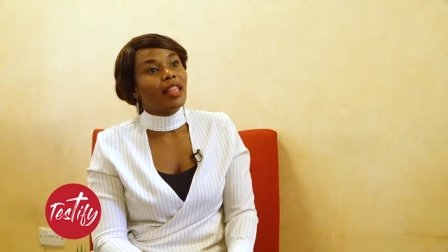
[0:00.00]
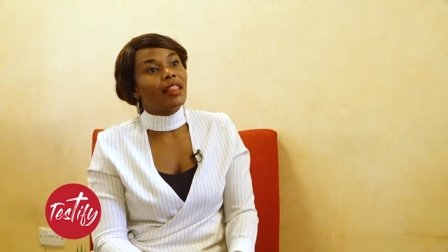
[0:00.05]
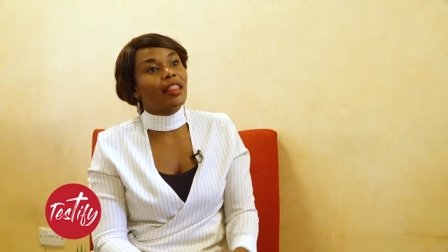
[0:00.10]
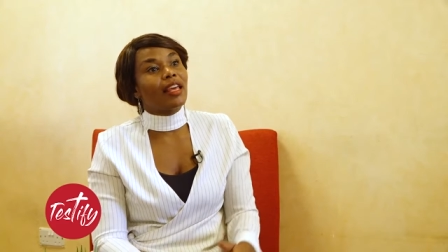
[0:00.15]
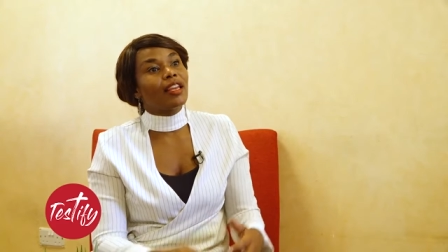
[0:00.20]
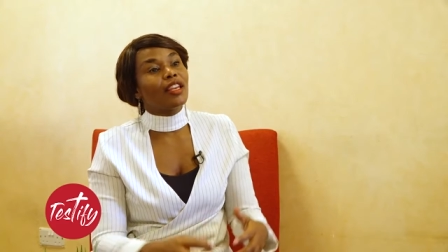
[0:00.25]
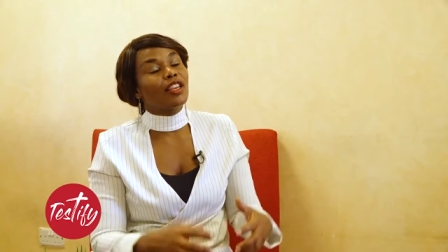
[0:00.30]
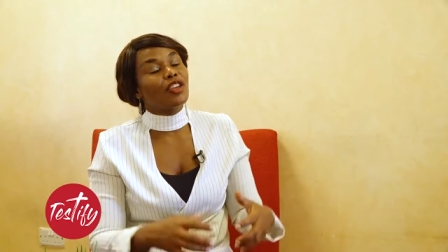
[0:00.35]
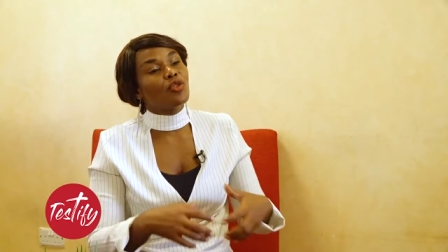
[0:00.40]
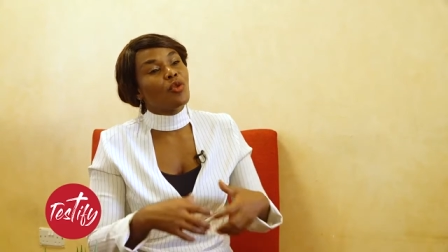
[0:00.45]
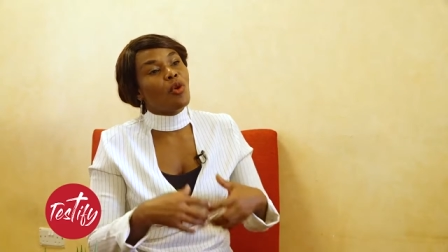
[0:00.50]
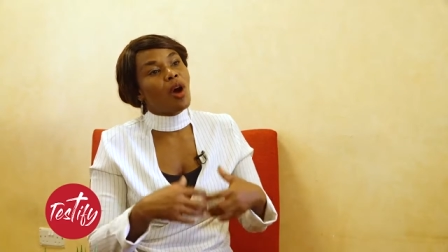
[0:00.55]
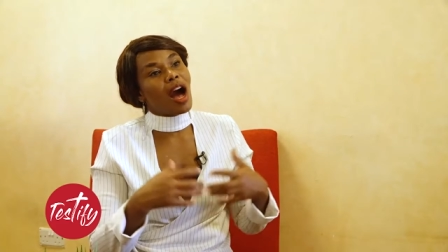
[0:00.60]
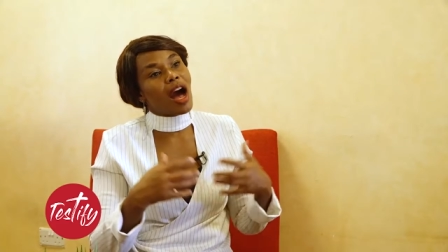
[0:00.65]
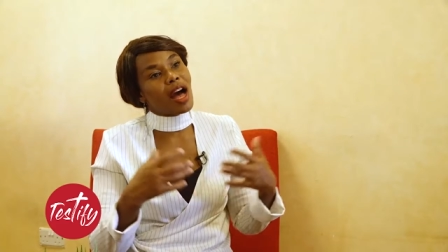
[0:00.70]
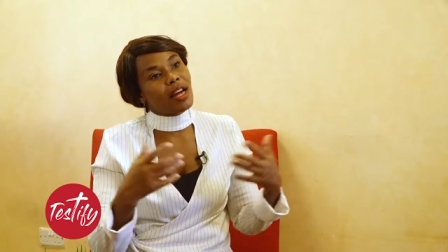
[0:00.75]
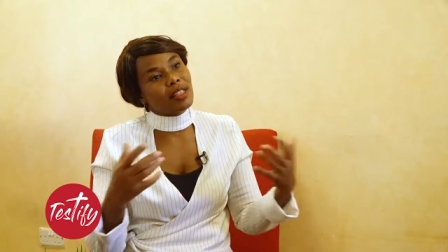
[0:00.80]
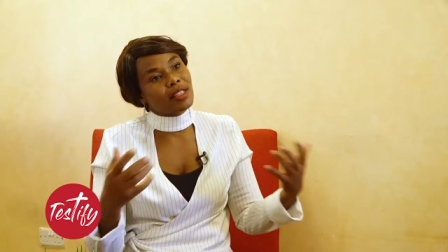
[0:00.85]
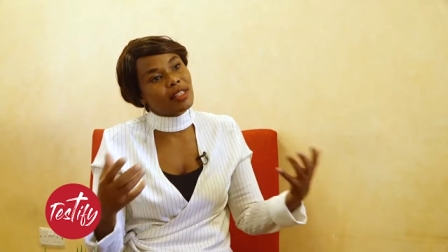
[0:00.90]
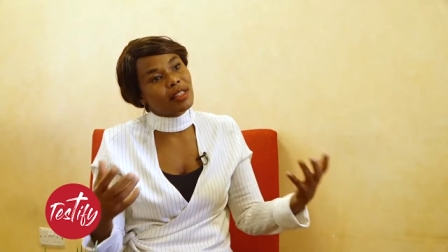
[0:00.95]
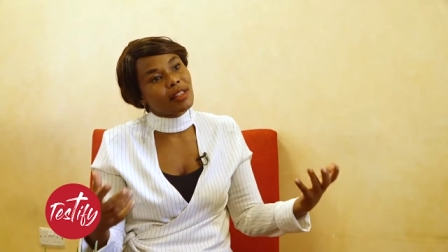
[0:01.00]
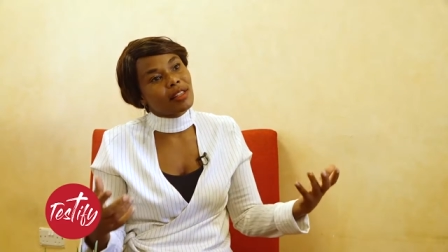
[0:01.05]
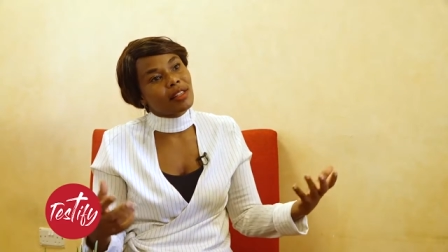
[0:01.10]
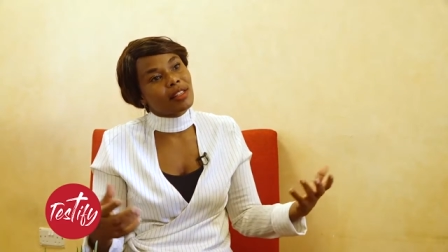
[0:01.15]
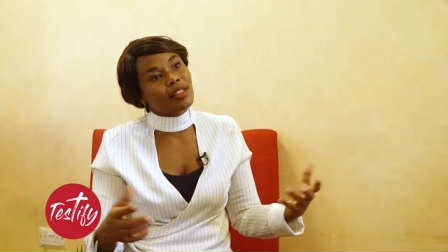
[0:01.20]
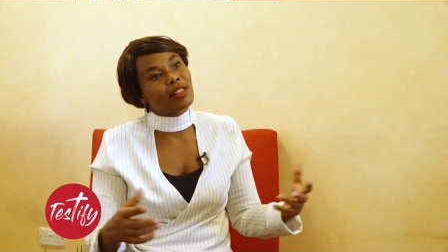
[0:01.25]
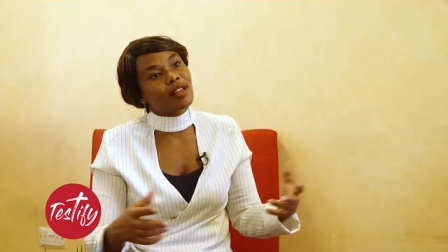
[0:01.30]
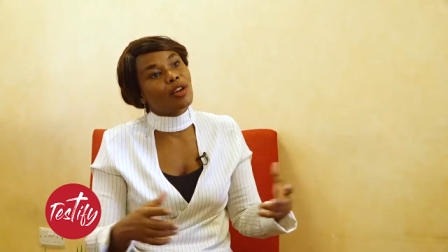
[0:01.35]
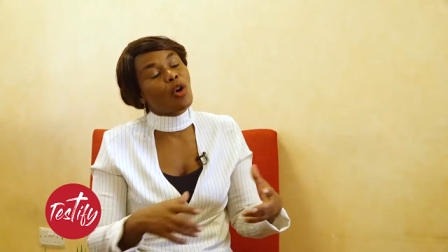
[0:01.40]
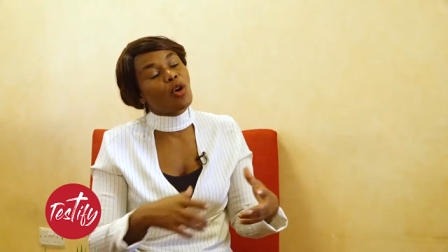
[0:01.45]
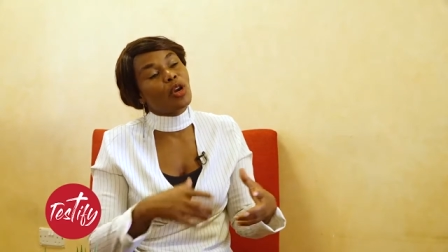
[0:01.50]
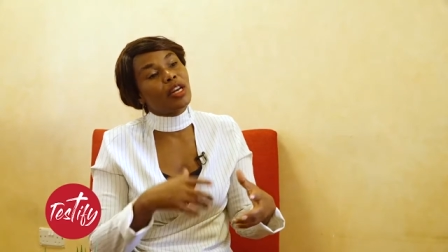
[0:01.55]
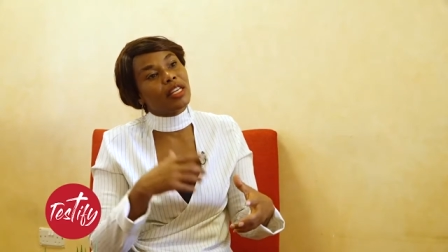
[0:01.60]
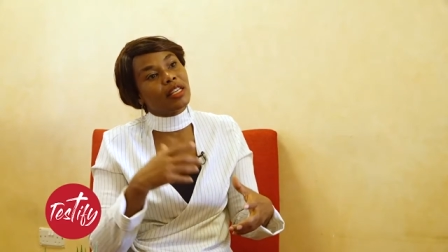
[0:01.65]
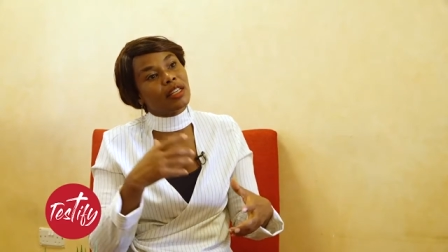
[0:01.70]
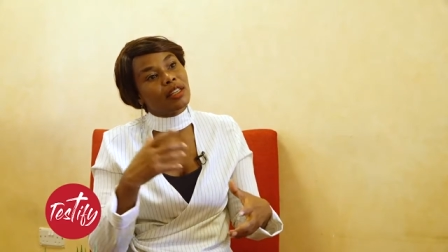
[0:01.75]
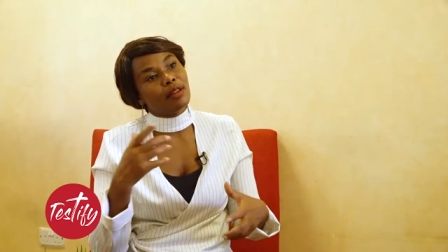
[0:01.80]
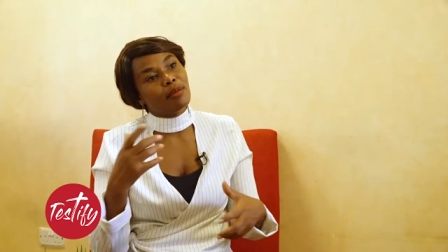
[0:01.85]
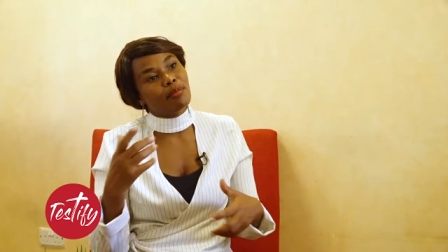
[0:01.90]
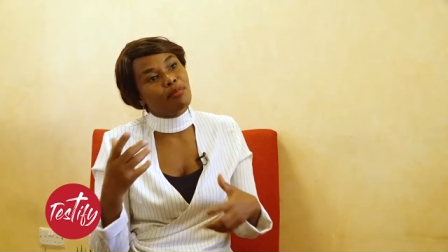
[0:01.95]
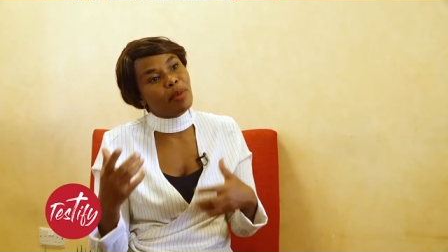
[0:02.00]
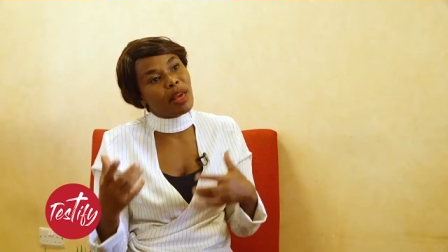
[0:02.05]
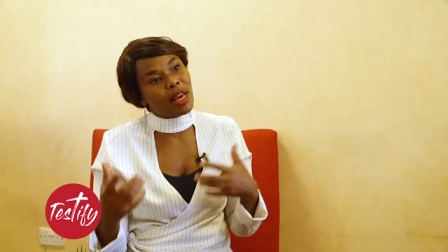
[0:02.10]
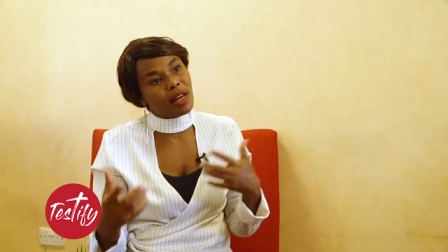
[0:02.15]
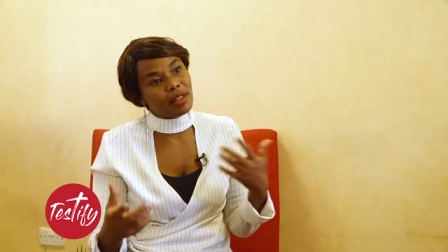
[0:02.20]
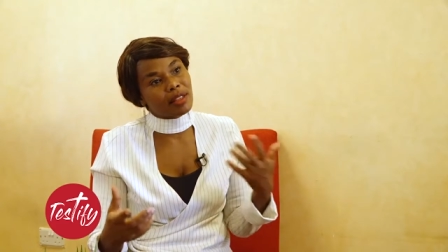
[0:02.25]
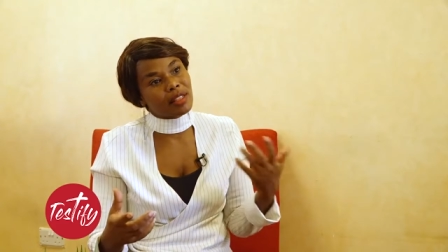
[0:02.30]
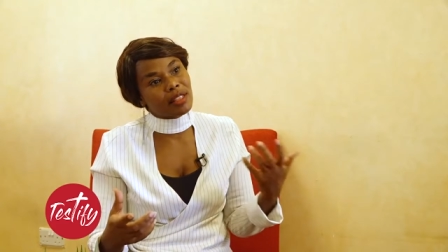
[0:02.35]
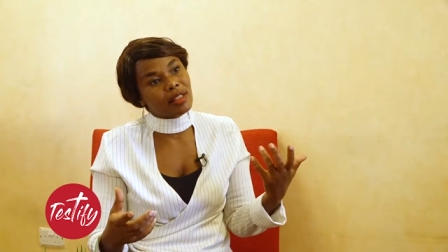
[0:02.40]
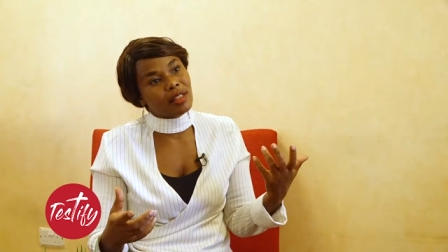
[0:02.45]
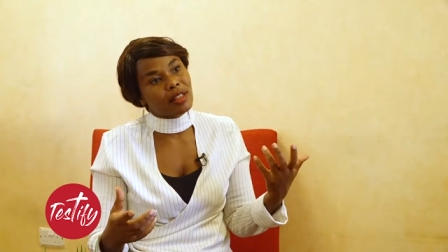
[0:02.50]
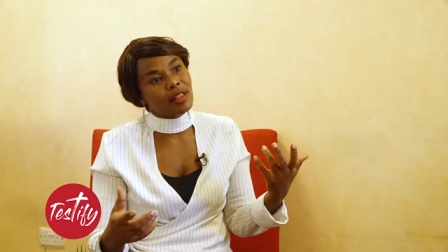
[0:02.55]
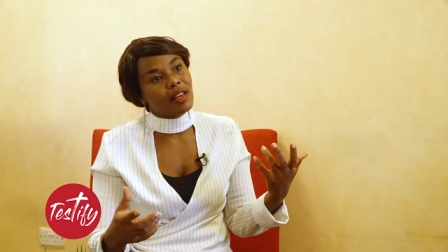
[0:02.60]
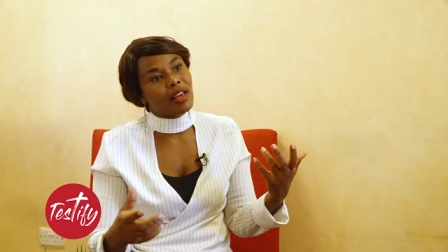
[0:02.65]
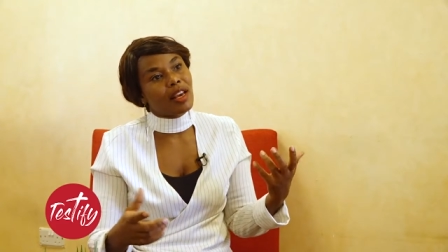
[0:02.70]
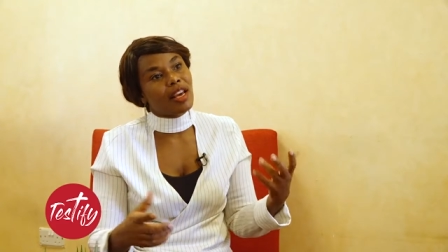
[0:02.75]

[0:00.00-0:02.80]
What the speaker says: then your heart slowly melts